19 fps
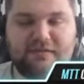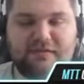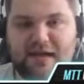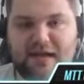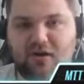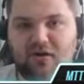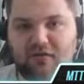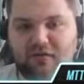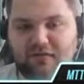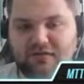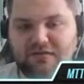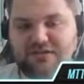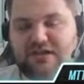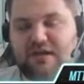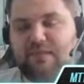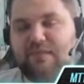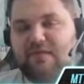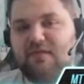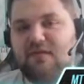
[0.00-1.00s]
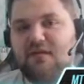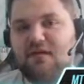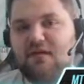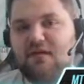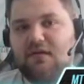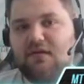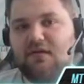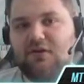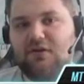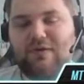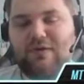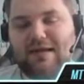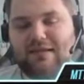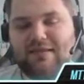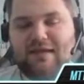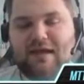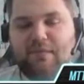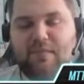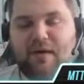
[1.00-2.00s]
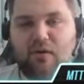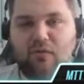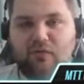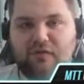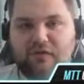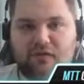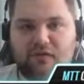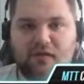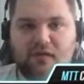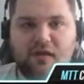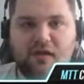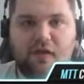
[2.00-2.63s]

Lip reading: take all his chips, you get that bounty.